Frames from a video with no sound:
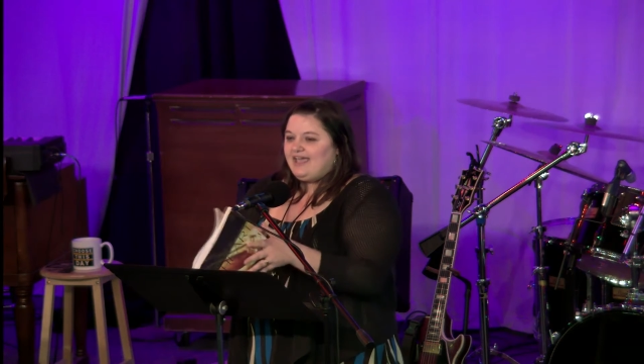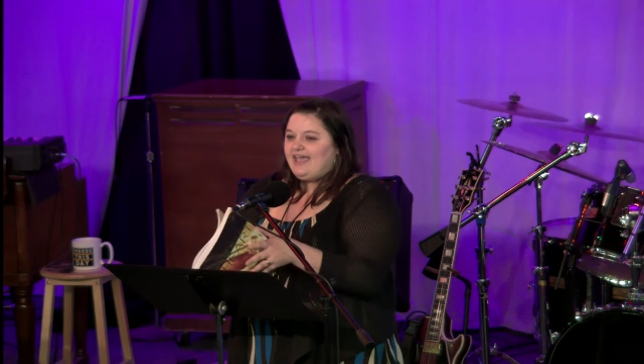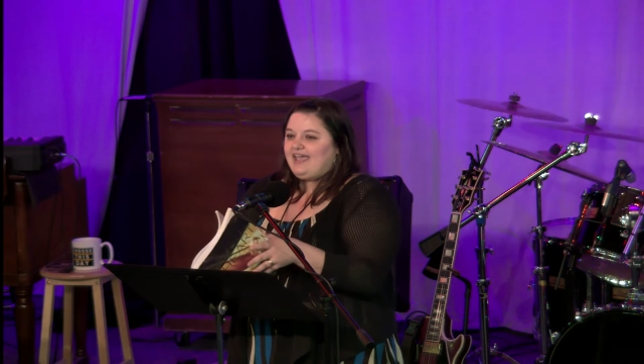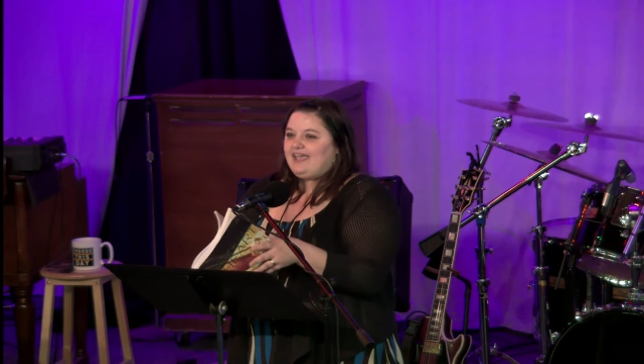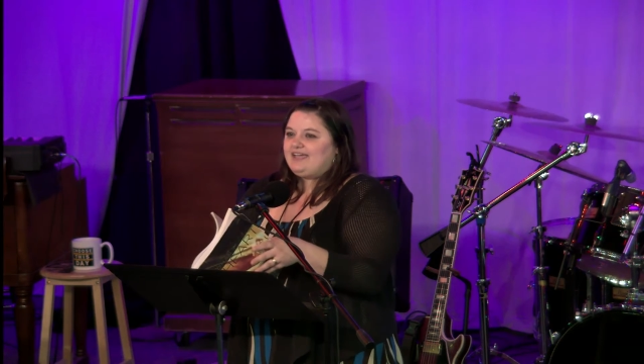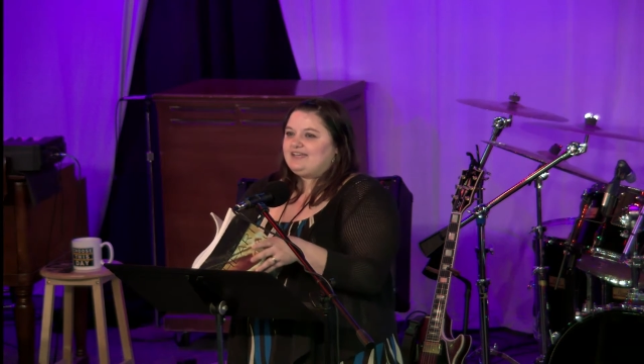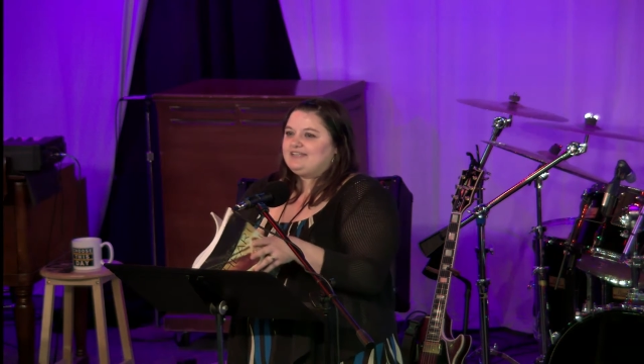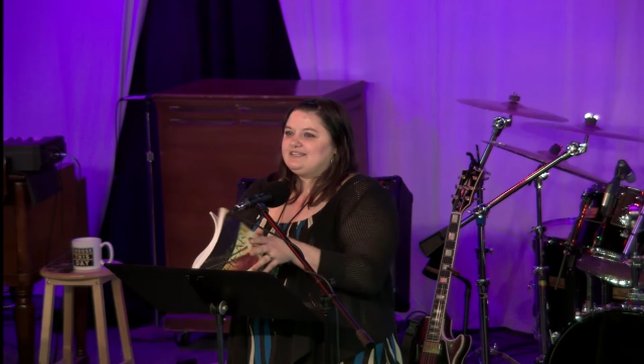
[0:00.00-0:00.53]

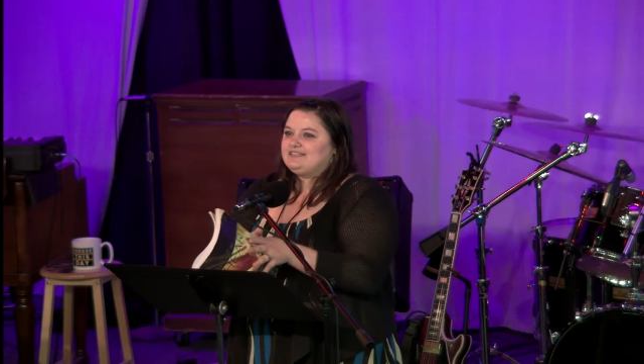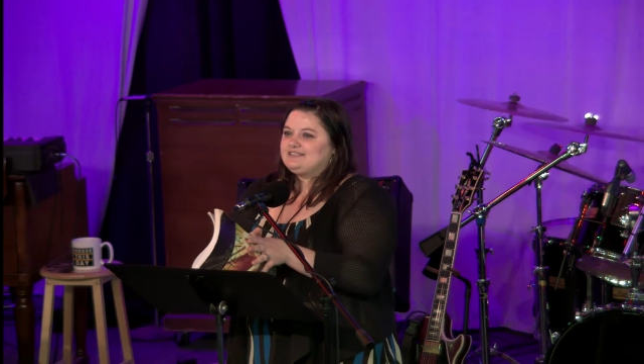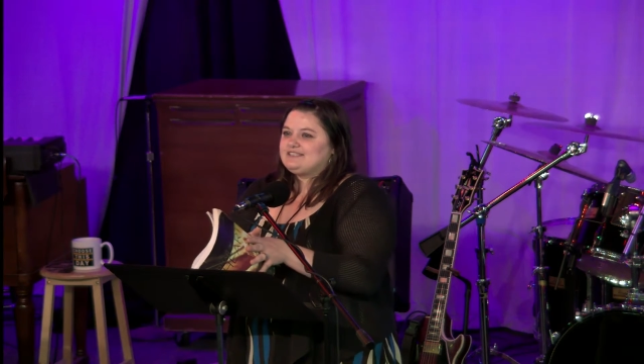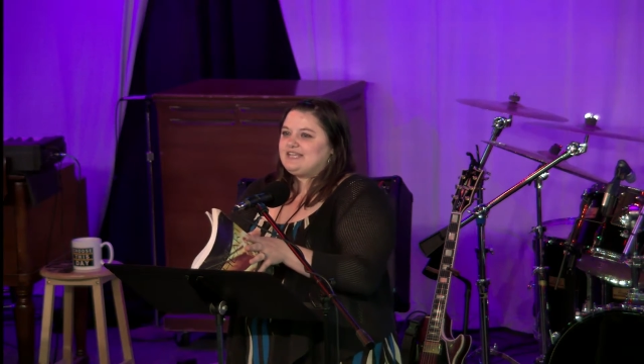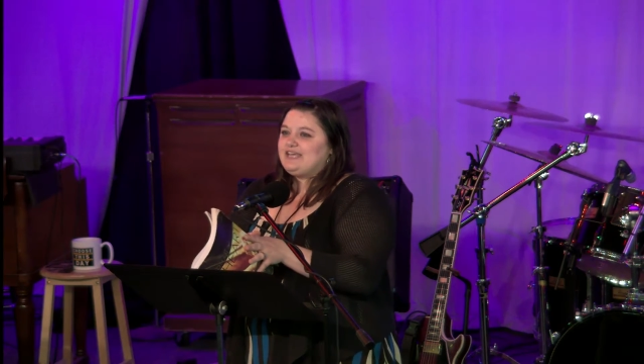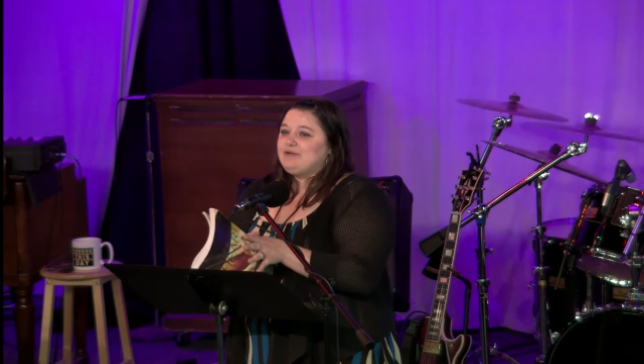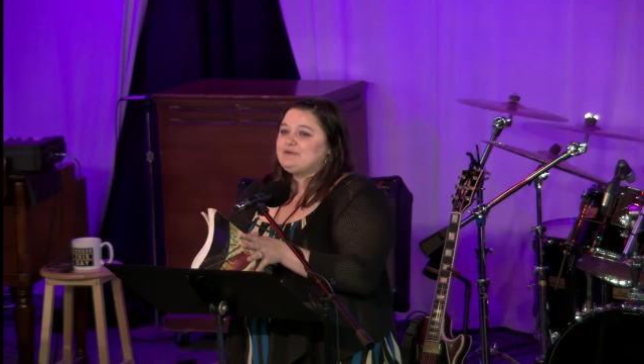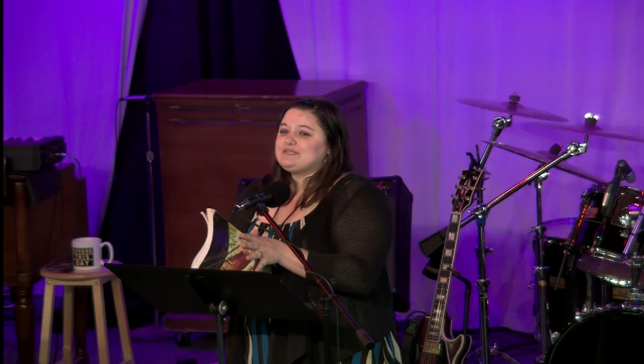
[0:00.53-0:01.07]
And
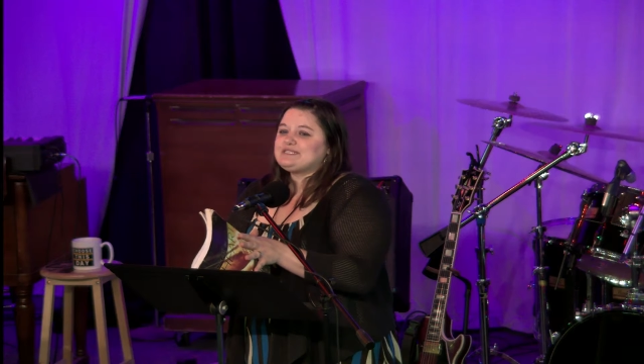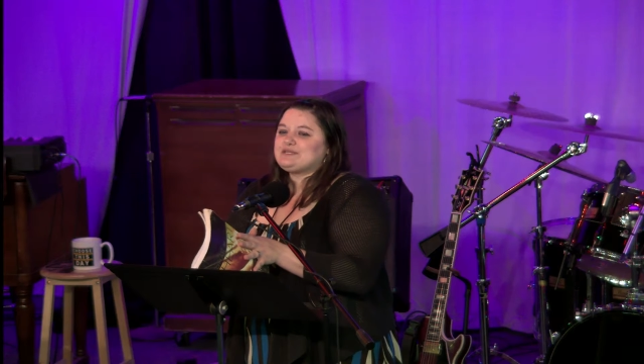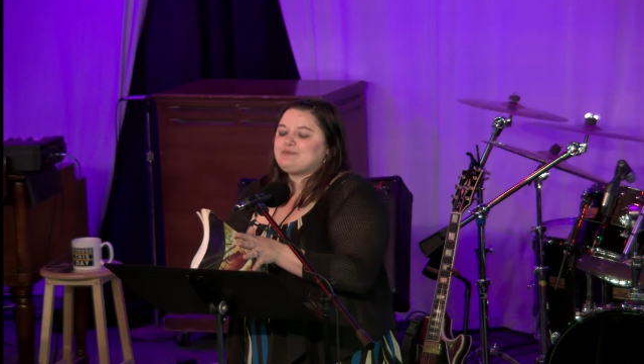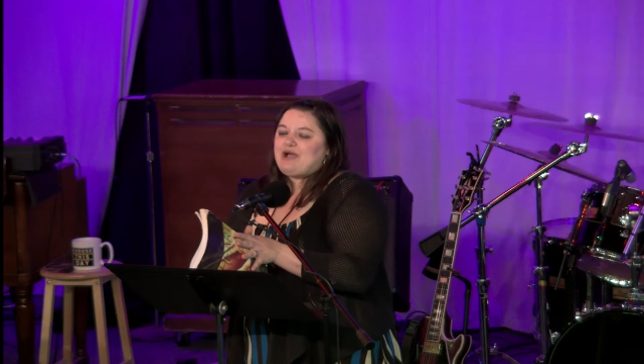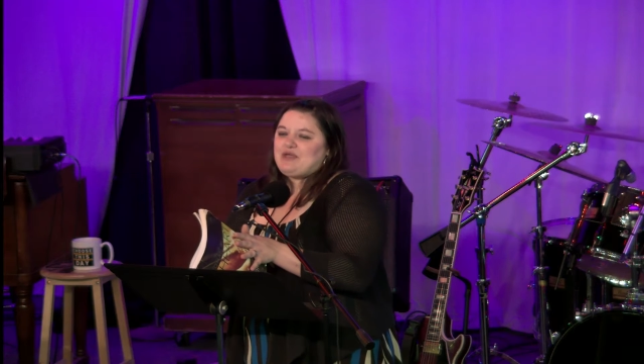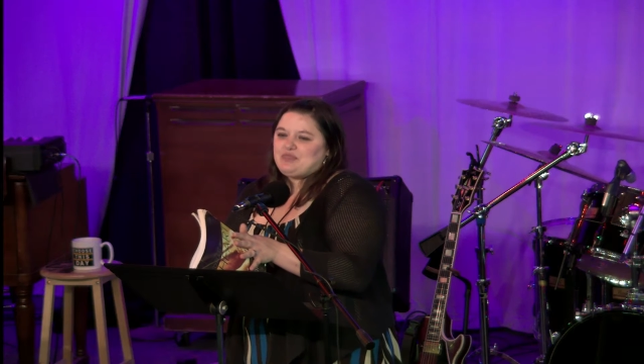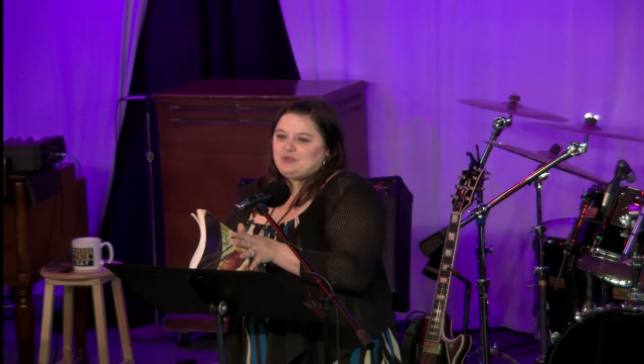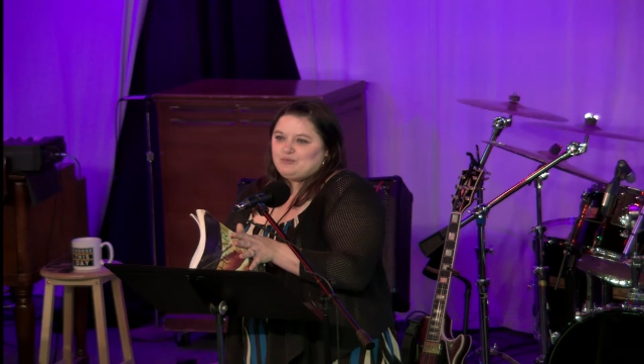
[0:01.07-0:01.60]
it was
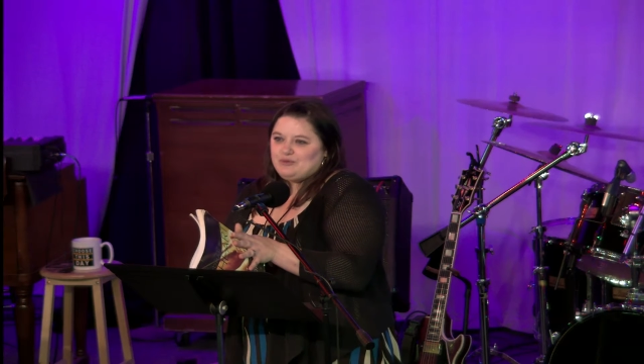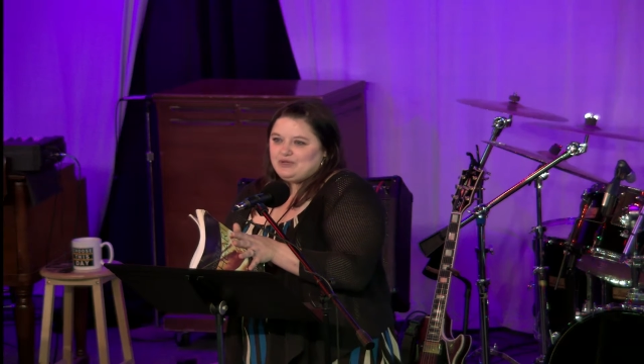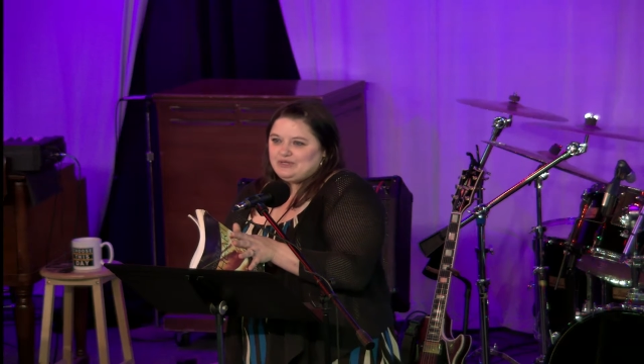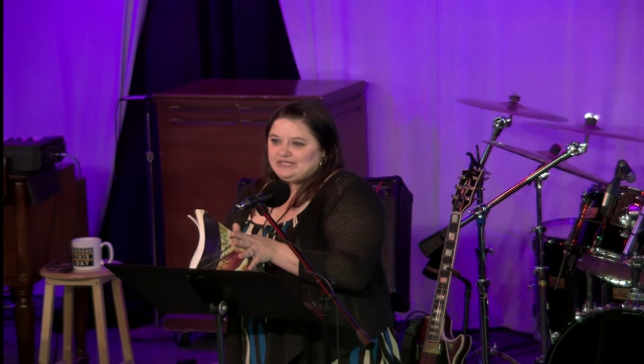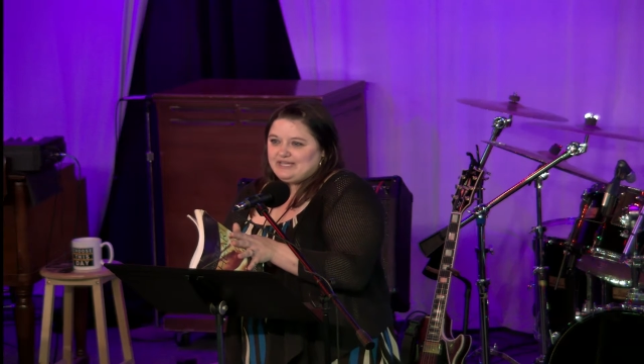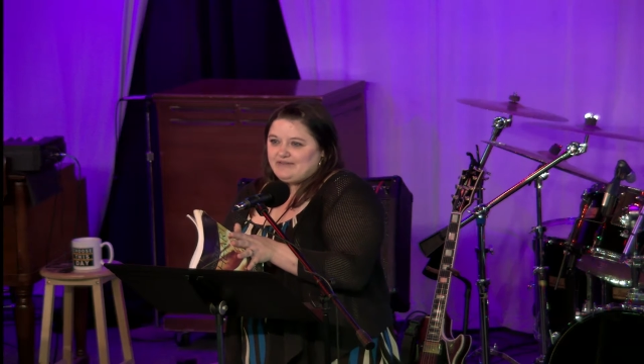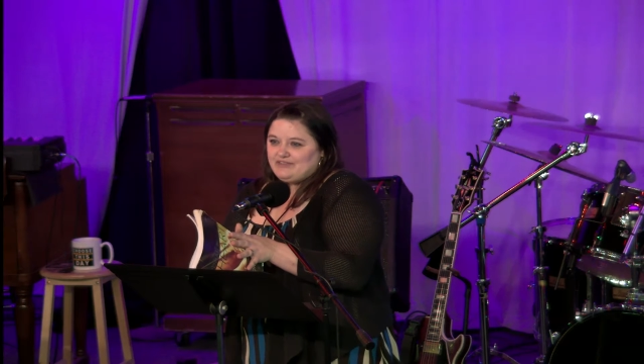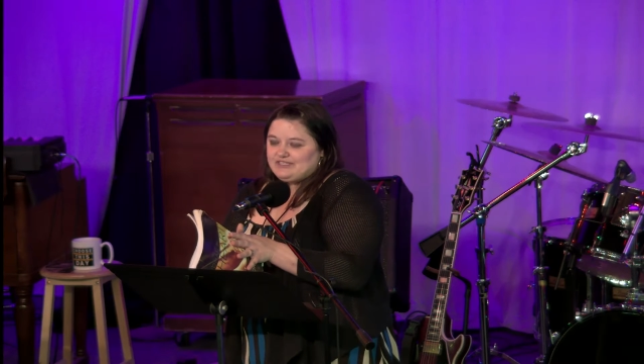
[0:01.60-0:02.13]
about the
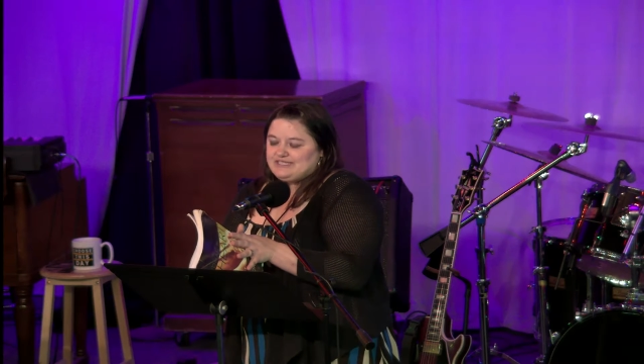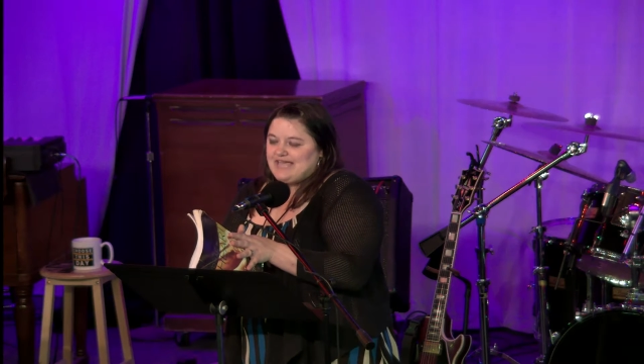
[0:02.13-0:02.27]
building of the